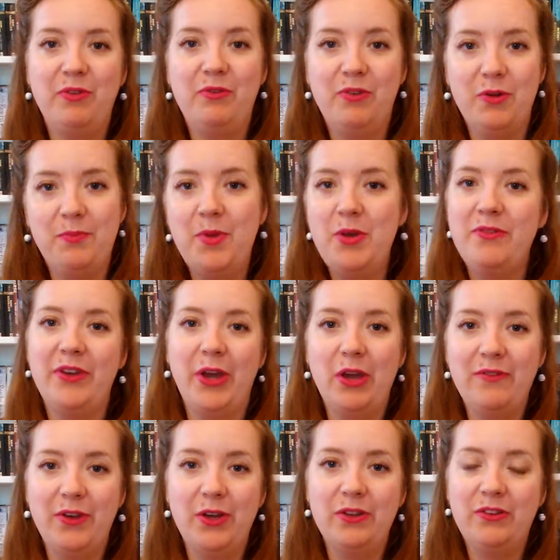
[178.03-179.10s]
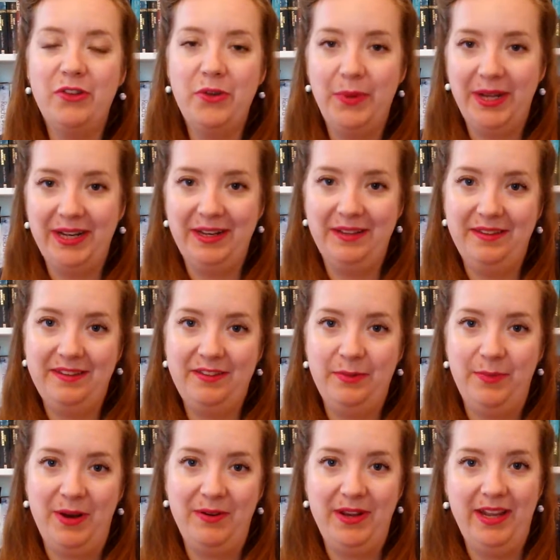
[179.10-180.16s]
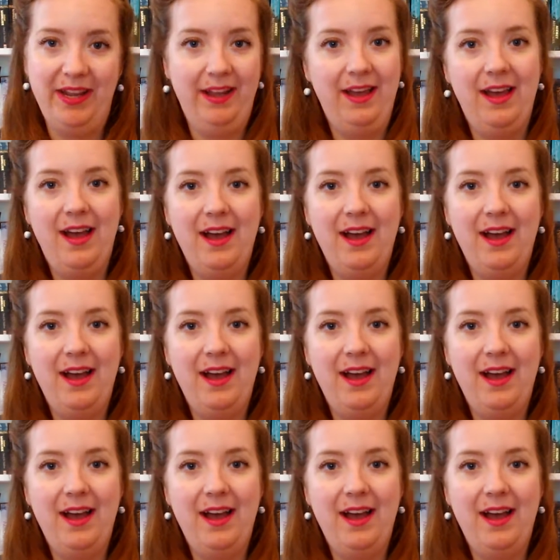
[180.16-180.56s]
from moving over to England to marry